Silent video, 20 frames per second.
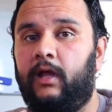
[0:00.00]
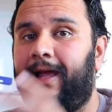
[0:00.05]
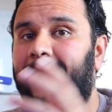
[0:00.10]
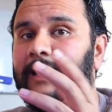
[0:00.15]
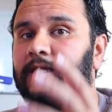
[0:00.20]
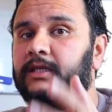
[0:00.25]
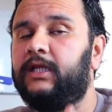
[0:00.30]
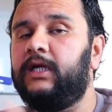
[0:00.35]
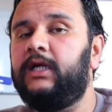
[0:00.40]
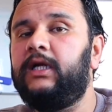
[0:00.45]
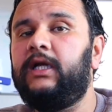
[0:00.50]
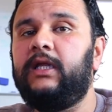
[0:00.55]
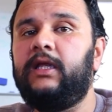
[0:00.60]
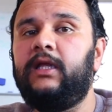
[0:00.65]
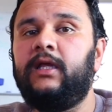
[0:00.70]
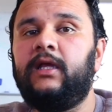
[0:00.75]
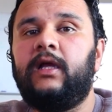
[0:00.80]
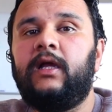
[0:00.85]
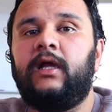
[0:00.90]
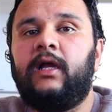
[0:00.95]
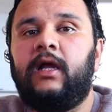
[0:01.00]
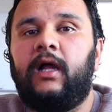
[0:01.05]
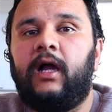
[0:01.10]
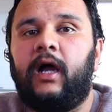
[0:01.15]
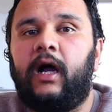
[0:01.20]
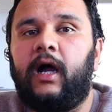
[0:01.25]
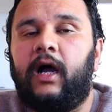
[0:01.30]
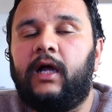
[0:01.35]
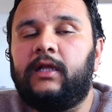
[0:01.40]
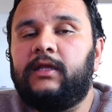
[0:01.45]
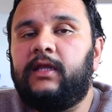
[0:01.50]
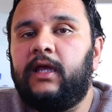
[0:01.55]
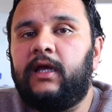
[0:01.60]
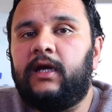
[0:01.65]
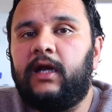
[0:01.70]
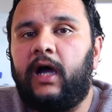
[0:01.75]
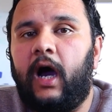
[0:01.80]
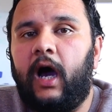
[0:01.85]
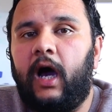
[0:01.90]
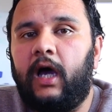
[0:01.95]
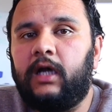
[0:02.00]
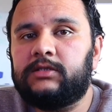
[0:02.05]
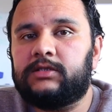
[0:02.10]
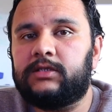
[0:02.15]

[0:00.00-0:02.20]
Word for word: And thirdly, uh, there are